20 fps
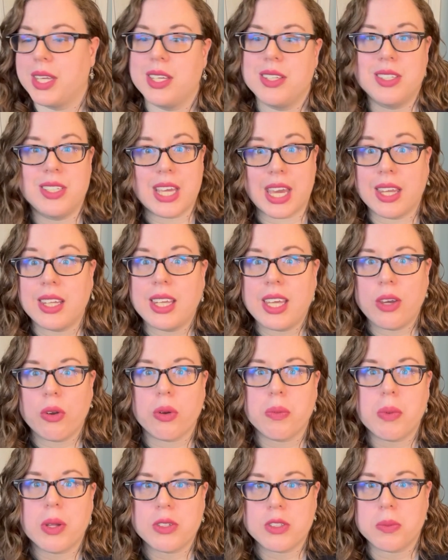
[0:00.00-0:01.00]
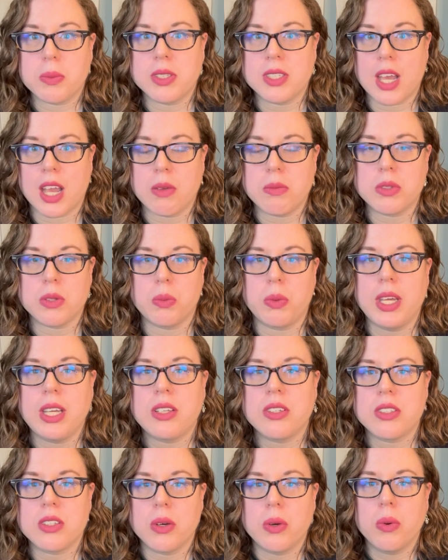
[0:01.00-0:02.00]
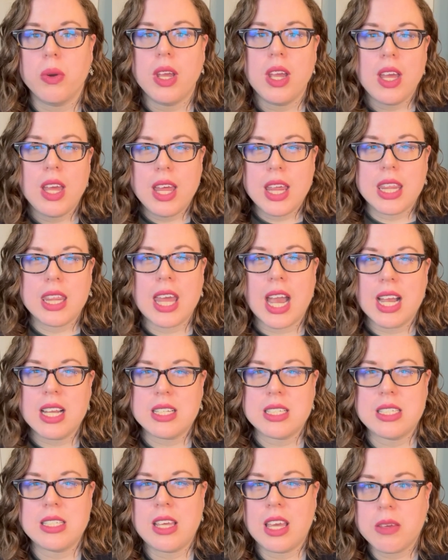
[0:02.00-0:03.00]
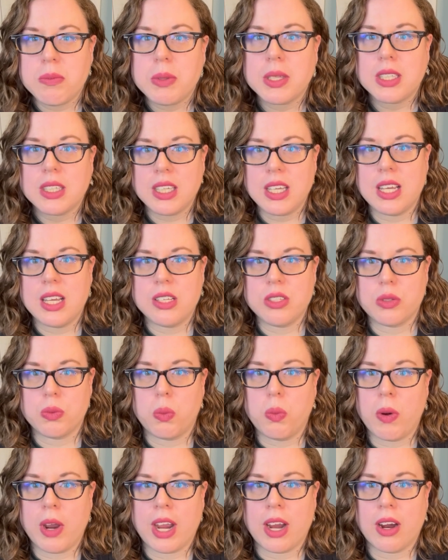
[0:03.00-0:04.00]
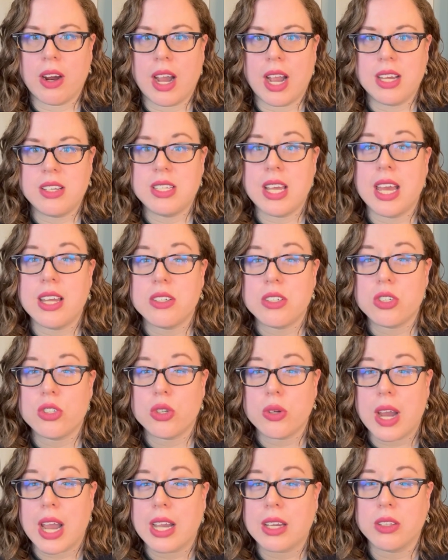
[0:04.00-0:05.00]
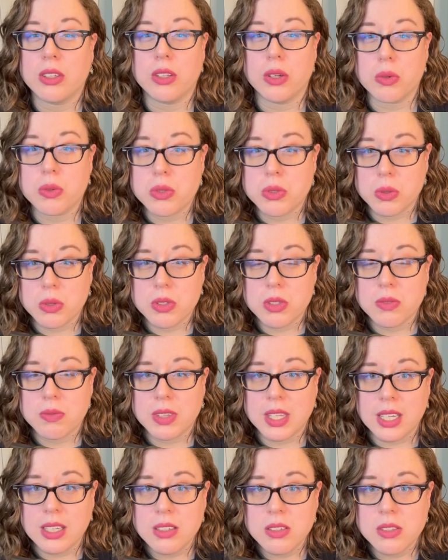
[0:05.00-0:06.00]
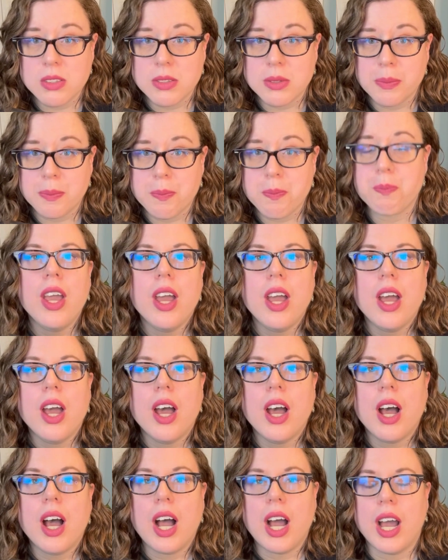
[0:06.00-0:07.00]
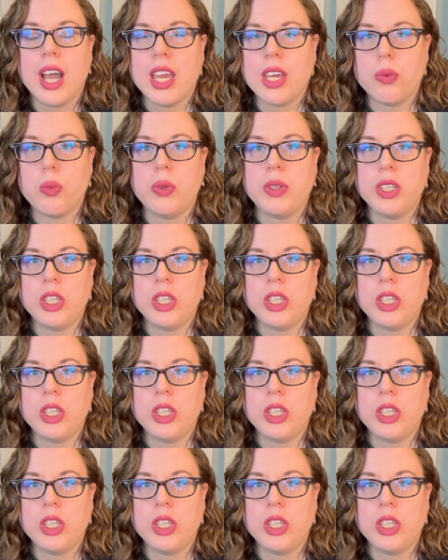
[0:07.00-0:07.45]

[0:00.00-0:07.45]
daily or multiple times a week. So that typically is where I tend to track those sorts of things. I will